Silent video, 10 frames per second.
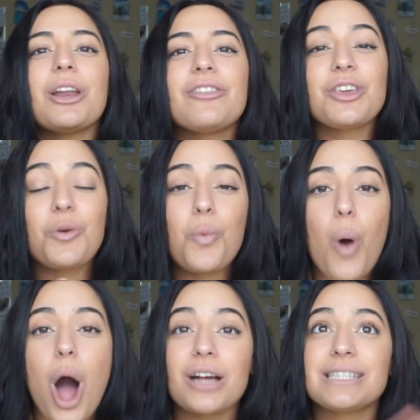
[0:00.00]
and then you
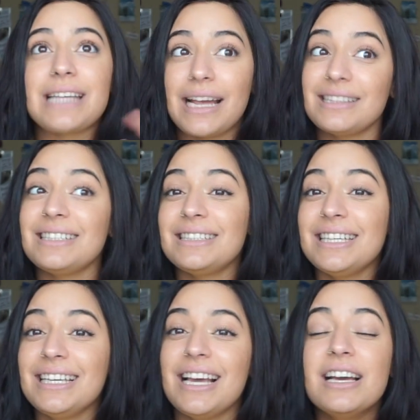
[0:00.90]
walk
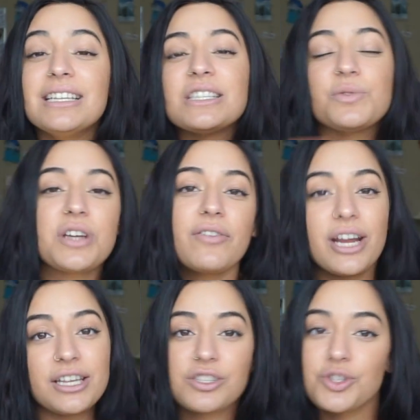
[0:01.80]
silently to whichever
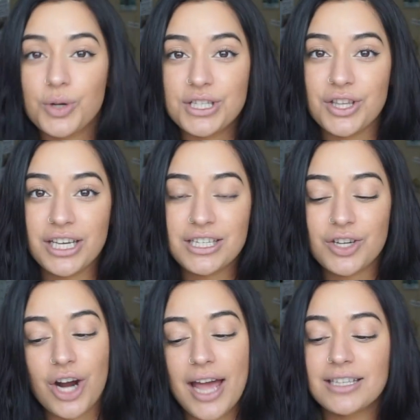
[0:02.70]
answer choice you think is
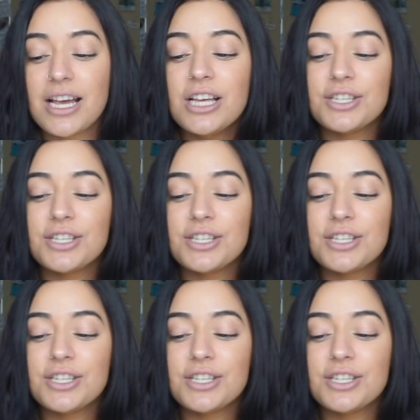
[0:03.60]
correct.